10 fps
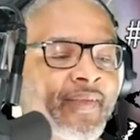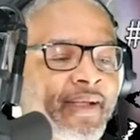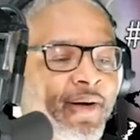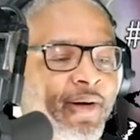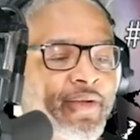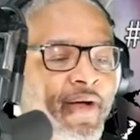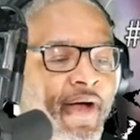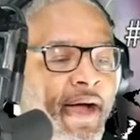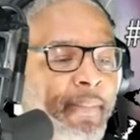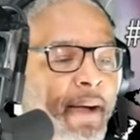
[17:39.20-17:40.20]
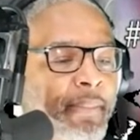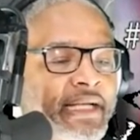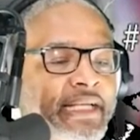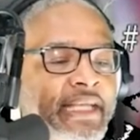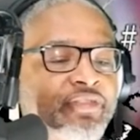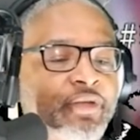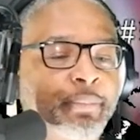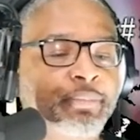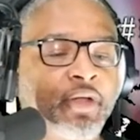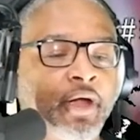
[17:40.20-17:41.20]
Hold on. I'm I'm about to get you
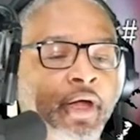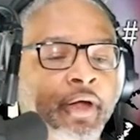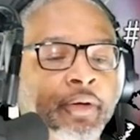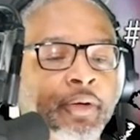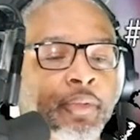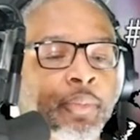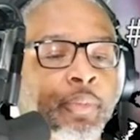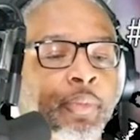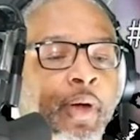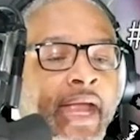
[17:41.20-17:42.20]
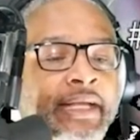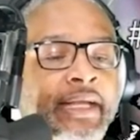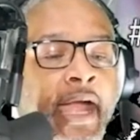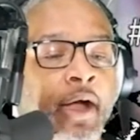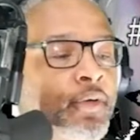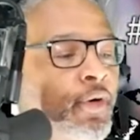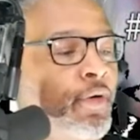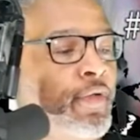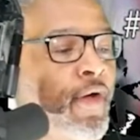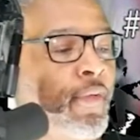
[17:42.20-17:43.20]
hip to her right now.
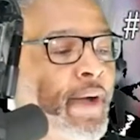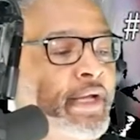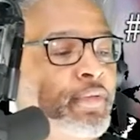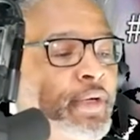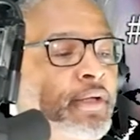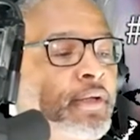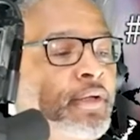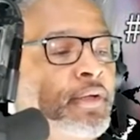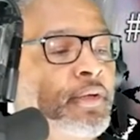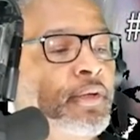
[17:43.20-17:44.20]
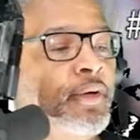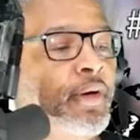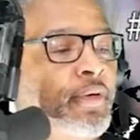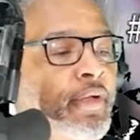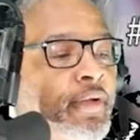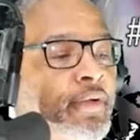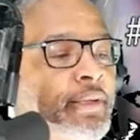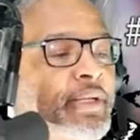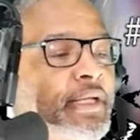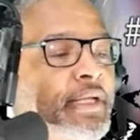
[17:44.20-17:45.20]
Hold on right quick. Oh. Hold on.
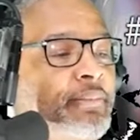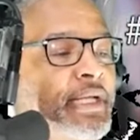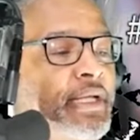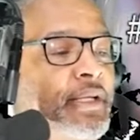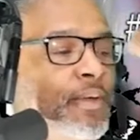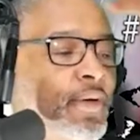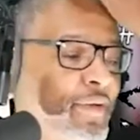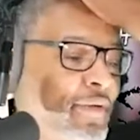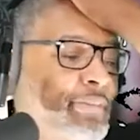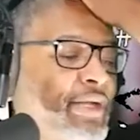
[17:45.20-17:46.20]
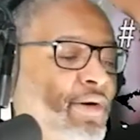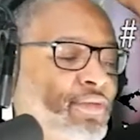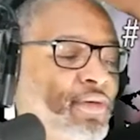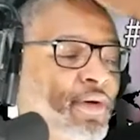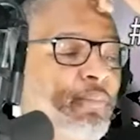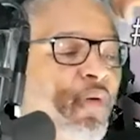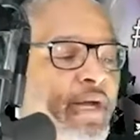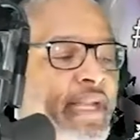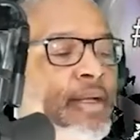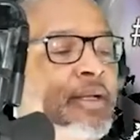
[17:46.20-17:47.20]
Let me let me hold on. Let me go to her
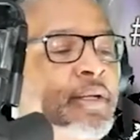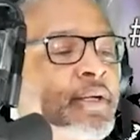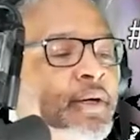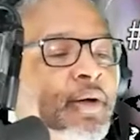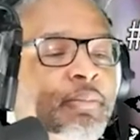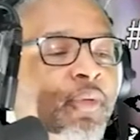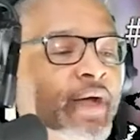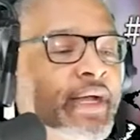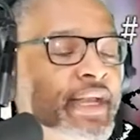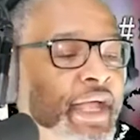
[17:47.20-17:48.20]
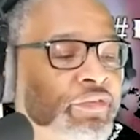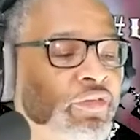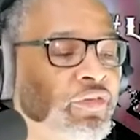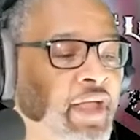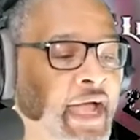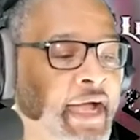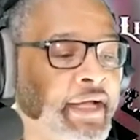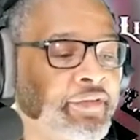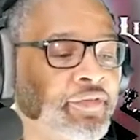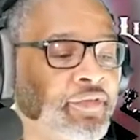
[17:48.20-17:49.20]
morning her morning
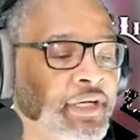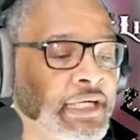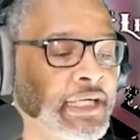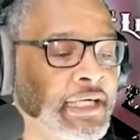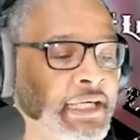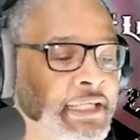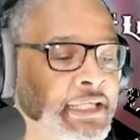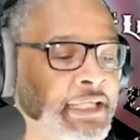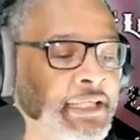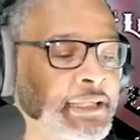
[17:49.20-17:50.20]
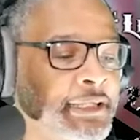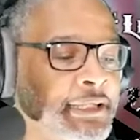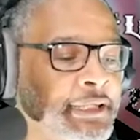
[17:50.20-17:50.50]
exercise. Uh oh, gosh,